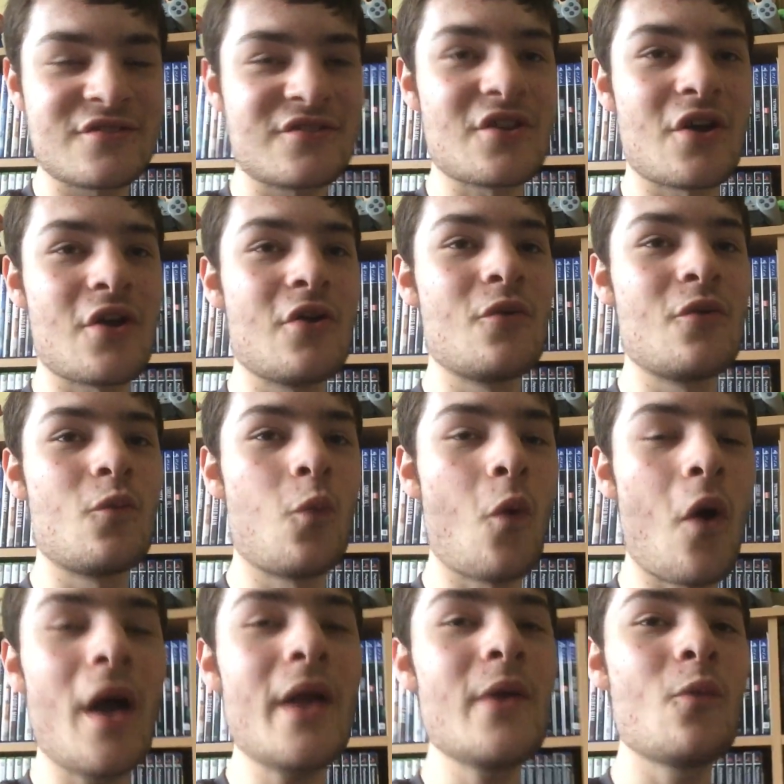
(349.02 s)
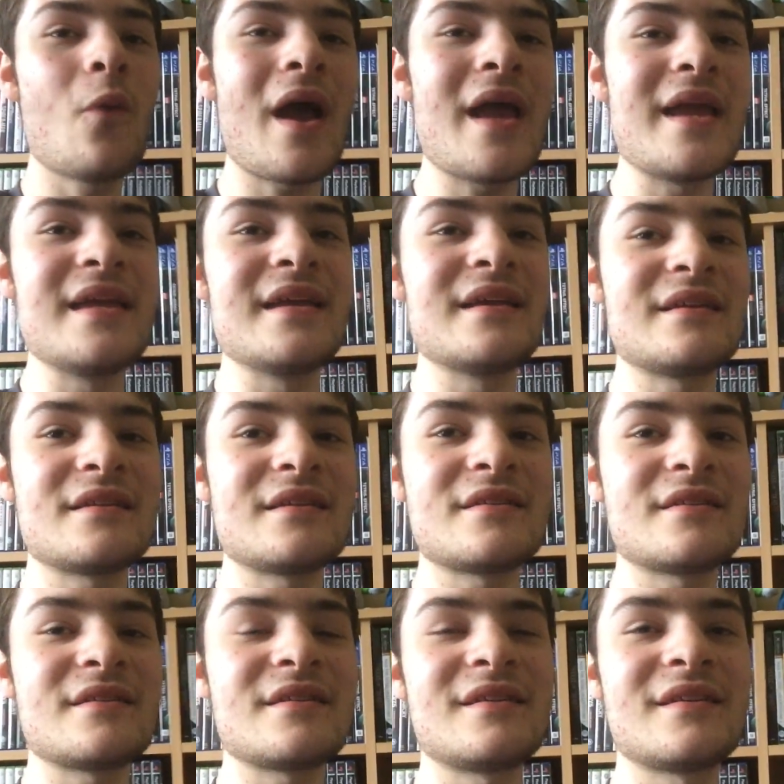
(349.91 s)
So why wait
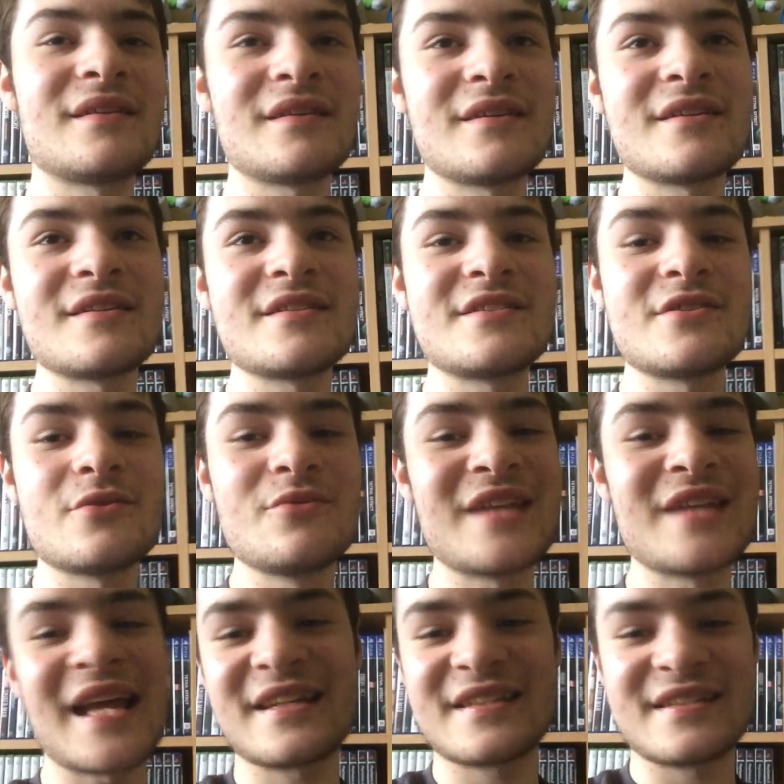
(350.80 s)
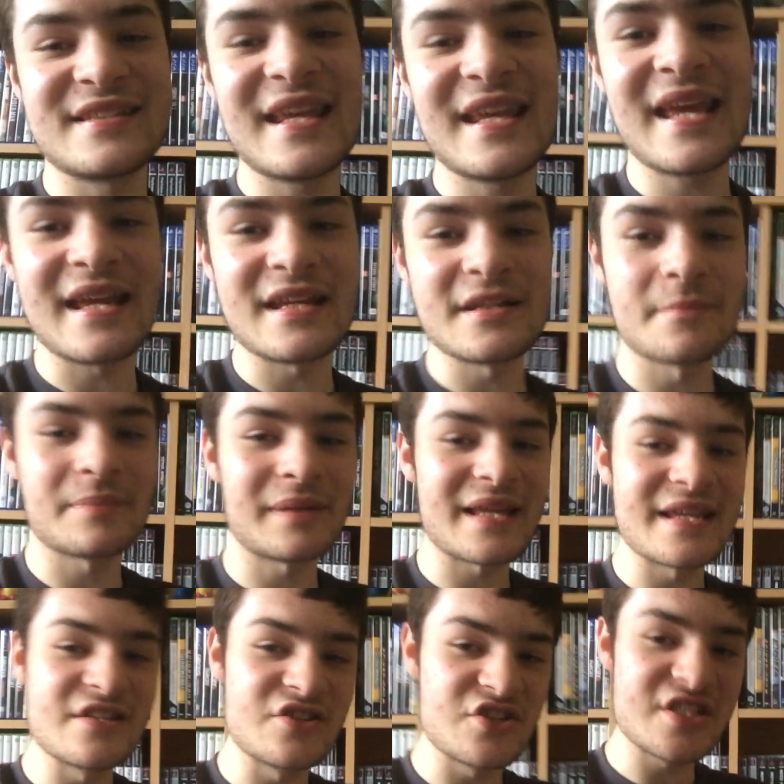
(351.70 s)
till next year to
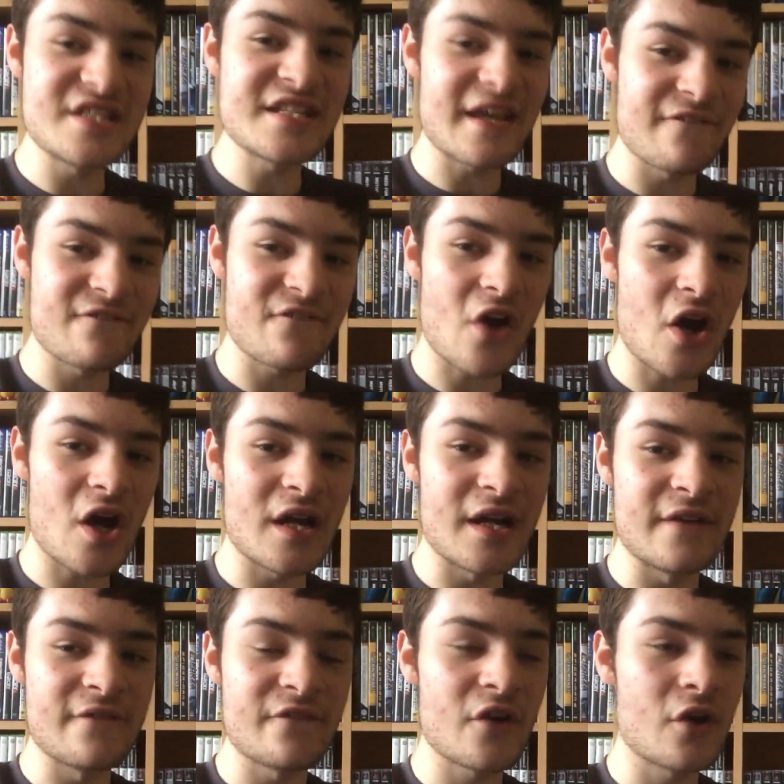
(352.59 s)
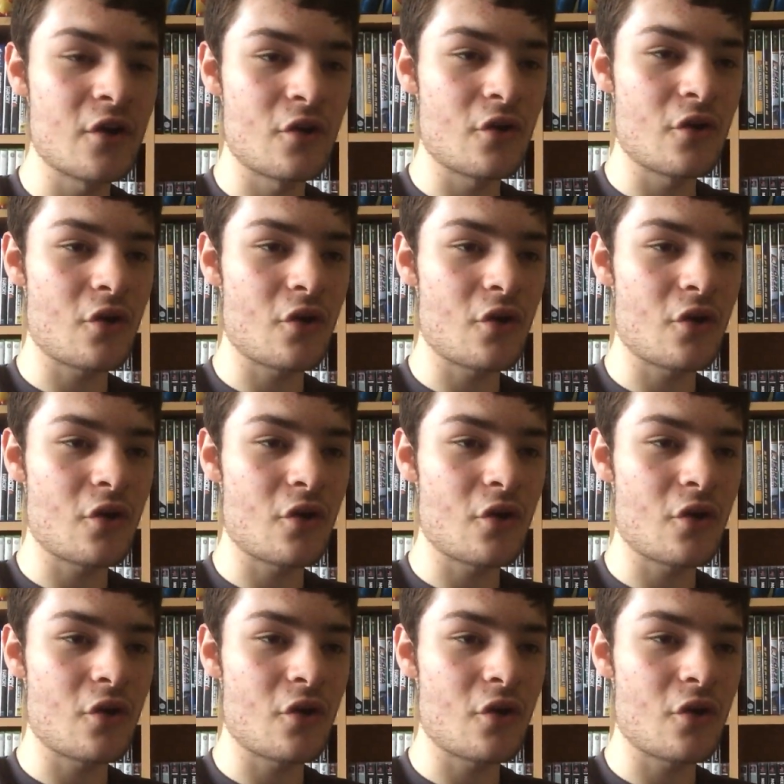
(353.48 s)
play GTA 5